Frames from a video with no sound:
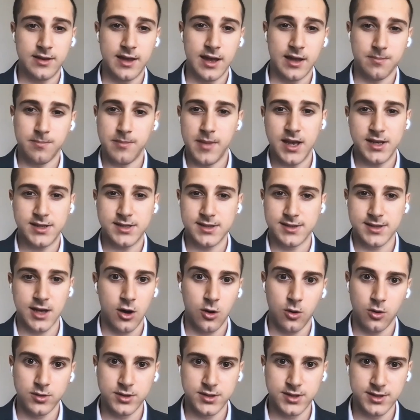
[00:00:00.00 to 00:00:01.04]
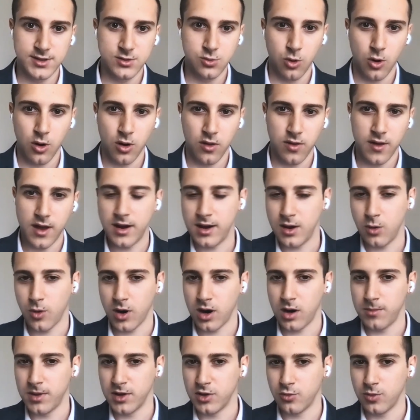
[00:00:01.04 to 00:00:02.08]
that Macy's owns is worth
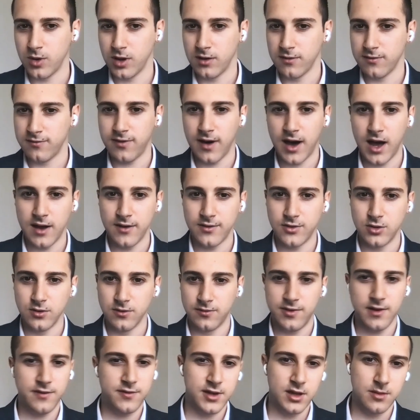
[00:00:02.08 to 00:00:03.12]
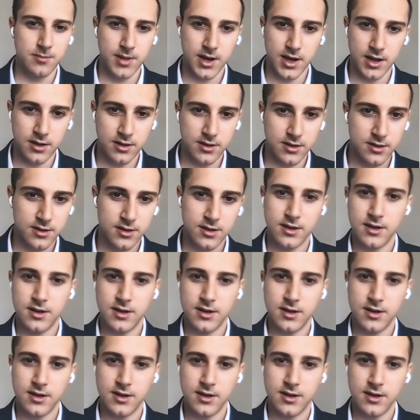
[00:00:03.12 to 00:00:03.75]
anywhere between $5 to $15 billion.